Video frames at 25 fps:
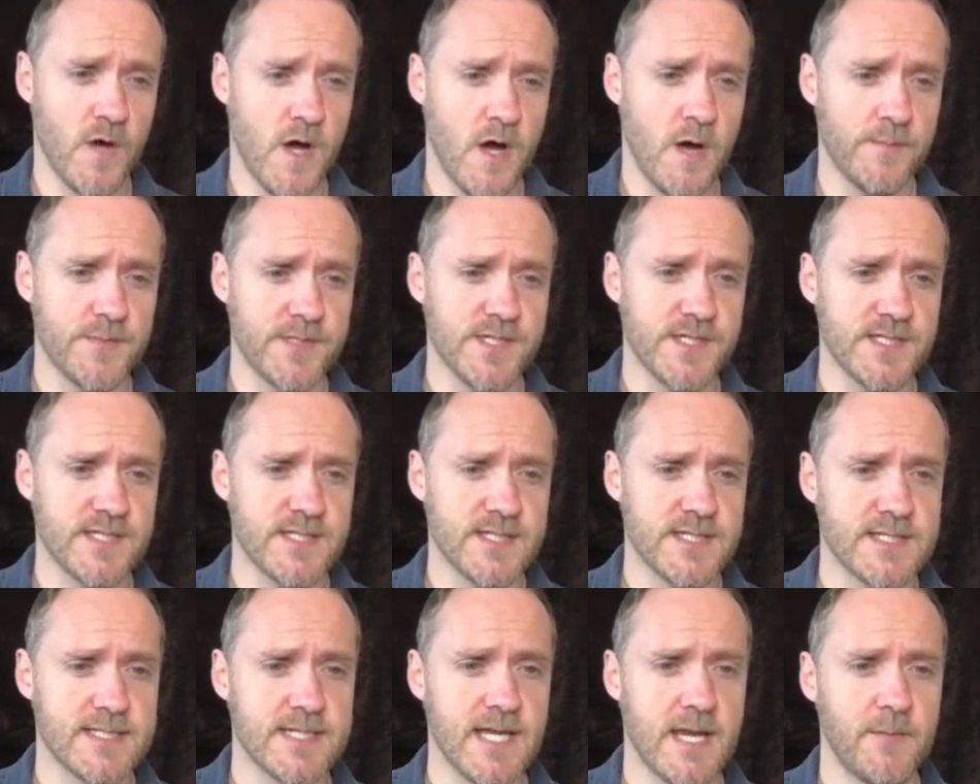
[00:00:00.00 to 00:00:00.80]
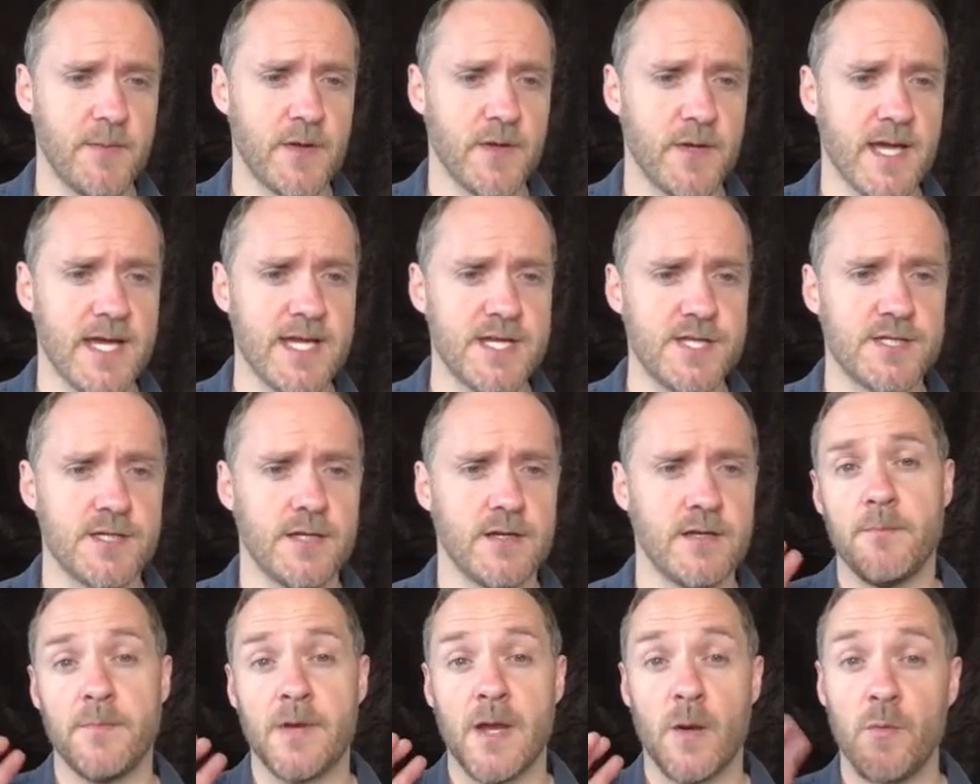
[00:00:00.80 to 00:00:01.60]
options in the same
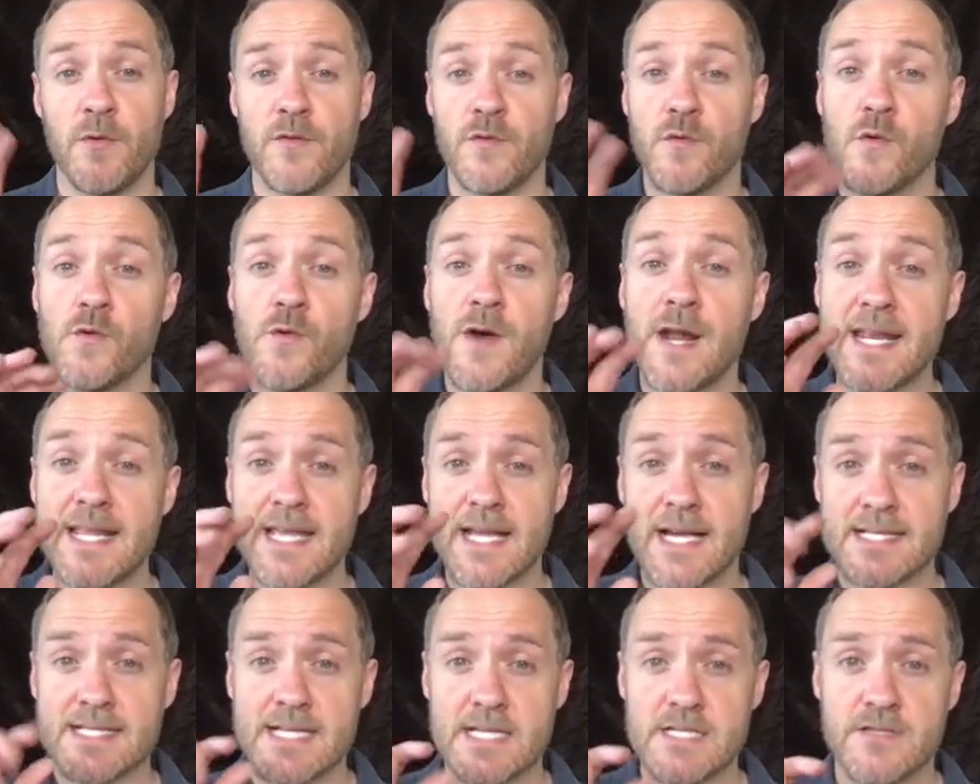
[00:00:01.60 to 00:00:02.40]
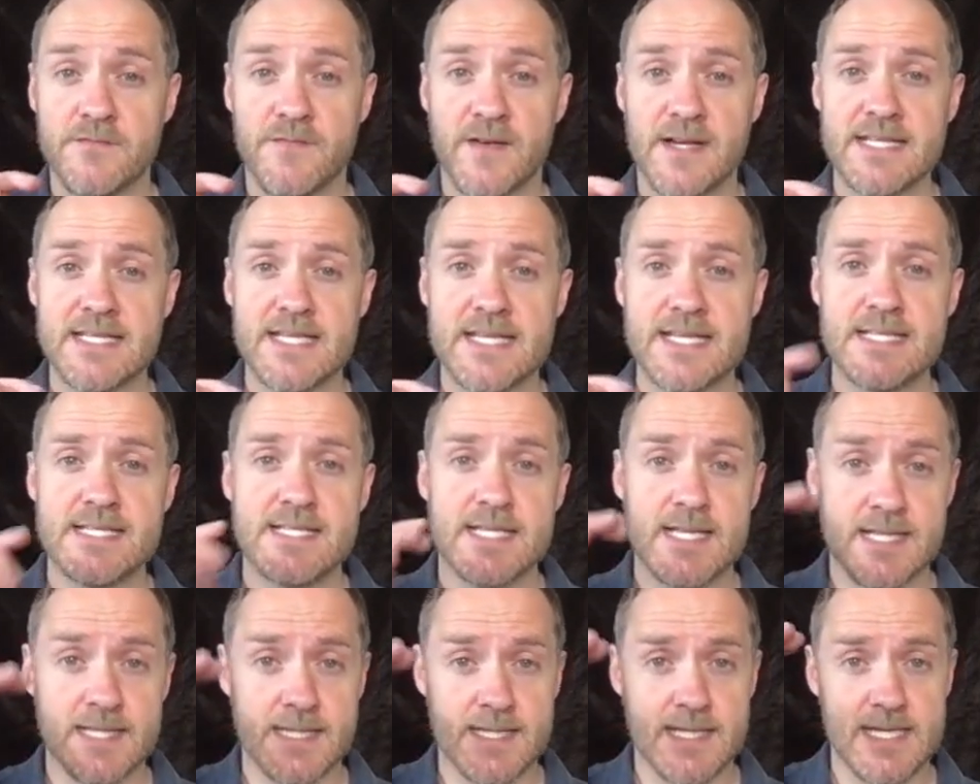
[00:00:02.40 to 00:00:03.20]
location. Now we've already identified these
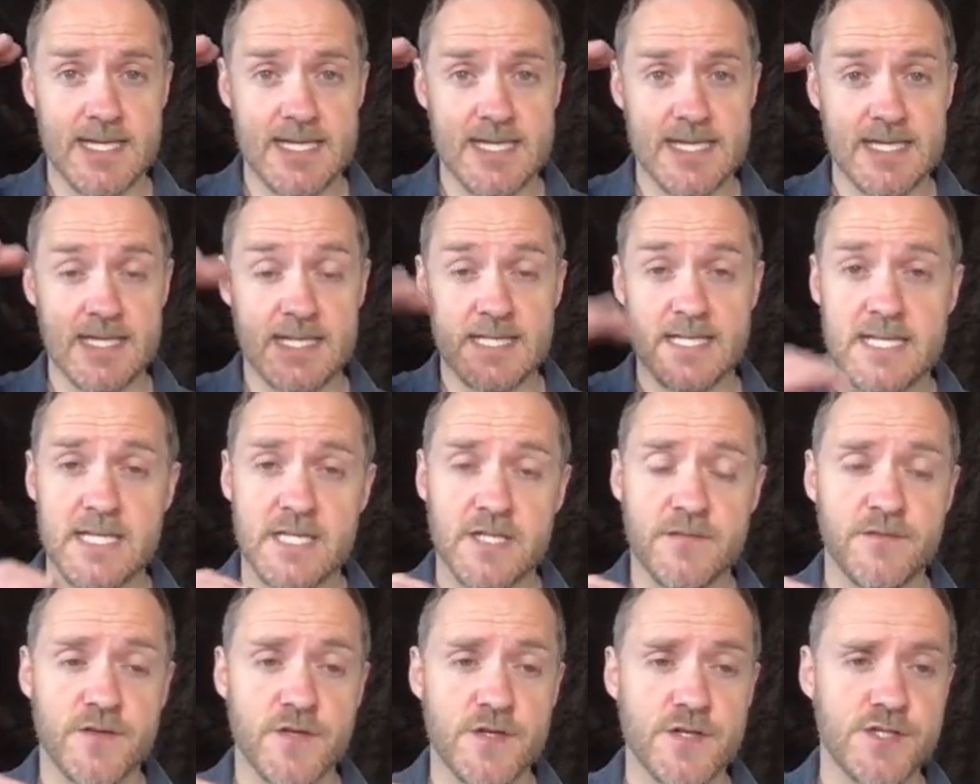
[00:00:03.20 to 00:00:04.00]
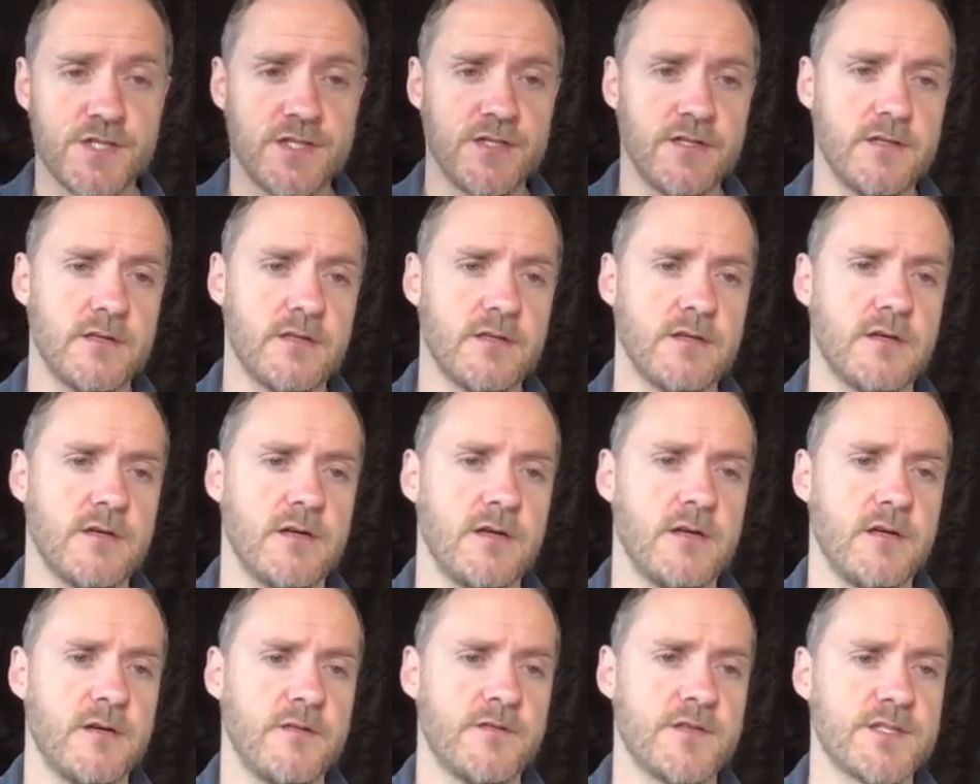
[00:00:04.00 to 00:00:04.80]
in the list version
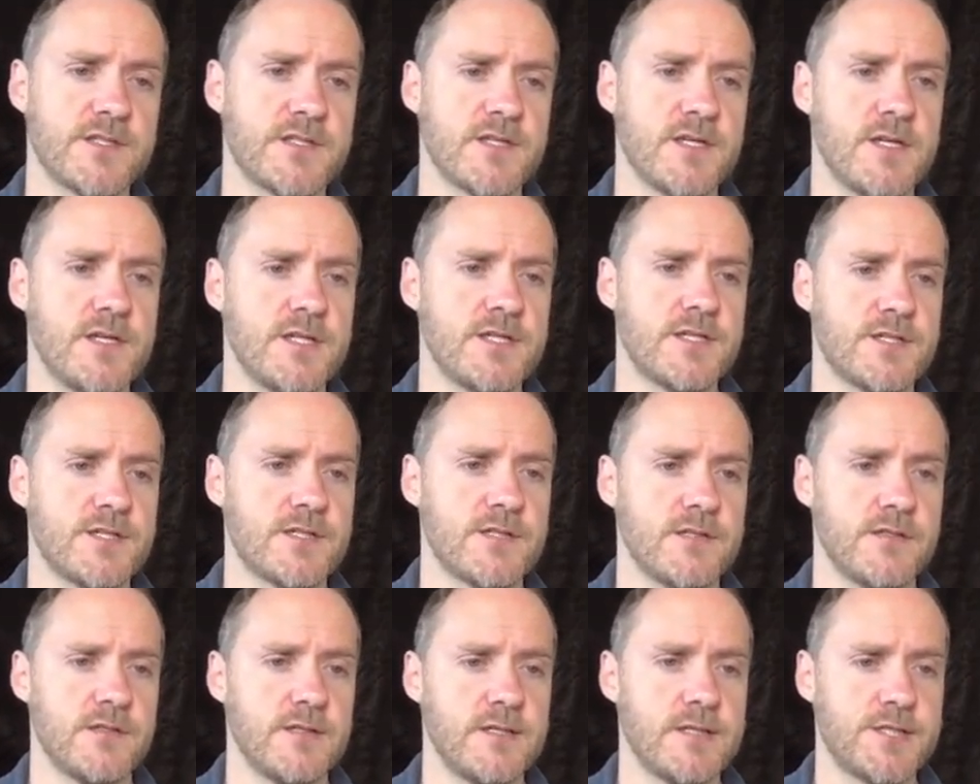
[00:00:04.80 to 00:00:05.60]
of the search.